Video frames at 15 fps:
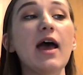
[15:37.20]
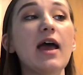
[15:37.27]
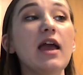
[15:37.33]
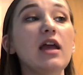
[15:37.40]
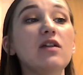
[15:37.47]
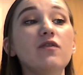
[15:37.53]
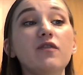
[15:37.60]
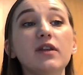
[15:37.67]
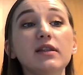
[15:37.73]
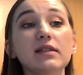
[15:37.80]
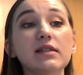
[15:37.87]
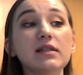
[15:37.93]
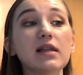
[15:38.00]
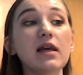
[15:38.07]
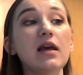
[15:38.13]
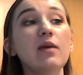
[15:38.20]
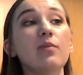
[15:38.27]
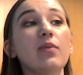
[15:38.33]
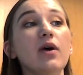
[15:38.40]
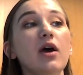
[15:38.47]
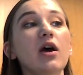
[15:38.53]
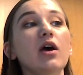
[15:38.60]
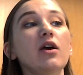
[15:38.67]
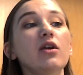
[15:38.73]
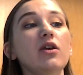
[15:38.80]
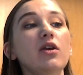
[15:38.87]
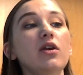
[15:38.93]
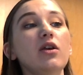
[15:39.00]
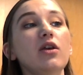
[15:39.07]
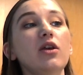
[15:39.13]
infant sleep,
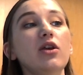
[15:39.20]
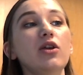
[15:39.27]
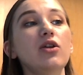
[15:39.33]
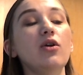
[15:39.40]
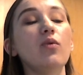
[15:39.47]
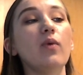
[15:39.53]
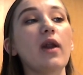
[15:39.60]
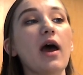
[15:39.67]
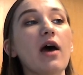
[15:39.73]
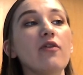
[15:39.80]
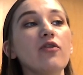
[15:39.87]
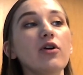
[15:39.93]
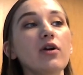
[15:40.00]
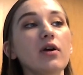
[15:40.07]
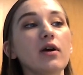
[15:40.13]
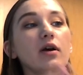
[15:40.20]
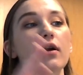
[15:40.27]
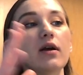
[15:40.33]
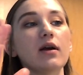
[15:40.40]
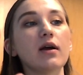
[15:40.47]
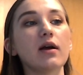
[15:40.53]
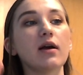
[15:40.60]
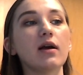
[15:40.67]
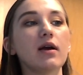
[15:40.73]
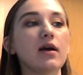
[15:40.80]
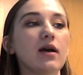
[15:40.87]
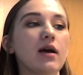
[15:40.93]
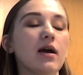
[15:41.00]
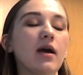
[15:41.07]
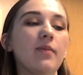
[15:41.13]
whatever
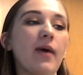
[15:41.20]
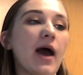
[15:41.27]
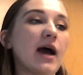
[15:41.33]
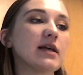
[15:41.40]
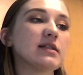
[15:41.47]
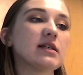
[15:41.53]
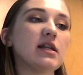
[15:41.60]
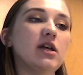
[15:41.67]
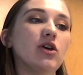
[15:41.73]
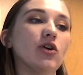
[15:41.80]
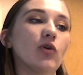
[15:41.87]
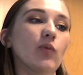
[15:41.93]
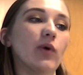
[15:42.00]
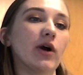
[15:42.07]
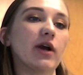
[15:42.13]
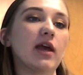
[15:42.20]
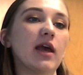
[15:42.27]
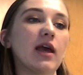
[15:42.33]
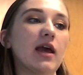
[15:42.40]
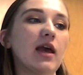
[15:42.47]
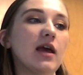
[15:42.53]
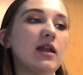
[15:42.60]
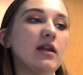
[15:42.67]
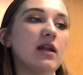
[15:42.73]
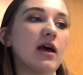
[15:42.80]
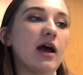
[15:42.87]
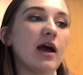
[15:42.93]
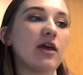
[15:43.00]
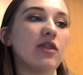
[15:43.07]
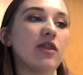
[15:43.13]
capacity you're working in.
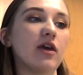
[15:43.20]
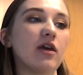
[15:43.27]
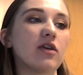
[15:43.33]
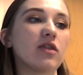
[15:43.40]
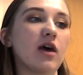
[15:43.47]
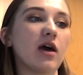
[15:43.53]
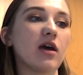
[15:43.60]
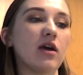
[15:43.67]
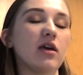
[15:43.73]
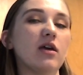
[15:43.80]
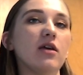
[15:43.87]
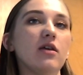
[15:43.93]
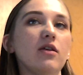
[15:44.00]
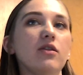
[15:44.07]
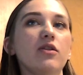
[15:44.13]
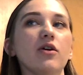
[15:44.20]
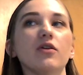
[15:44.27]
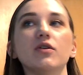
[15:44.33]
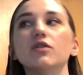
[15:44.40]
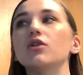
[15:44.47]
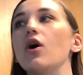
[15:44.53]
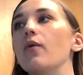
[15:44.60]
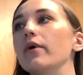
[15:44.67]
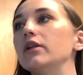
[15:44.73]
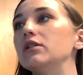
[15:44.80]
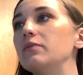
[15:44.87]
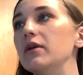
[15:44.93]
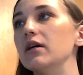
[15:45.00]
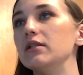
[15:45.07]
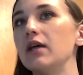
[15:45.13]
I think that there is going to
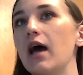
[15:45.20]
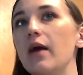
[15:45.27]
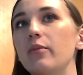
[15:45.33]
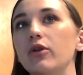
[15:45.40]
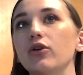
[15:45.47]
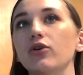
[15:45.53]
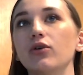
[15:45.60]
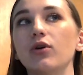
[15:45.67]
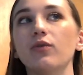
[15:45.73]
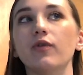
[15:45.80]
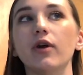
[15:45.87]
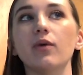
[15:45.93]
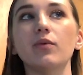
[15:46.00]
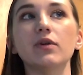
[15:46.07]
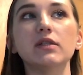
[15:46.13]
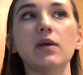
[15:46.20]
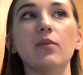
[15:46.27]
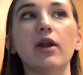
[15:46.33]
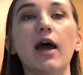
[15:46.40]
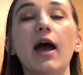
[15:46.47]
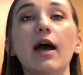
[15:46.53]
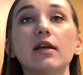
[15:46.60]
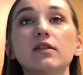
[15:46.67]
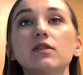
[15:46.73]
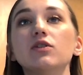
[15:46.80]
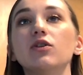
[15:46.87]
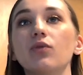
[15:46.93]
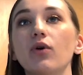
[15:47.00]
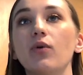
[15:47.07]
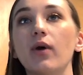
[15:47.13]
be a time in your career where someone asks
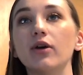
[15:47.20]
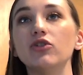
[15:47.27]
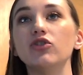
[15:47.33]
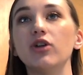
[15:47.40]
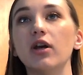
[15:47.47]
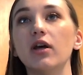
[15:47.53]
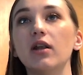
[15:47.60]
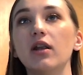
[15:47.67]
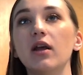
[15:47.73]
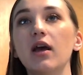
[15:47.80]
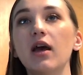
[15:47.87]
you a question,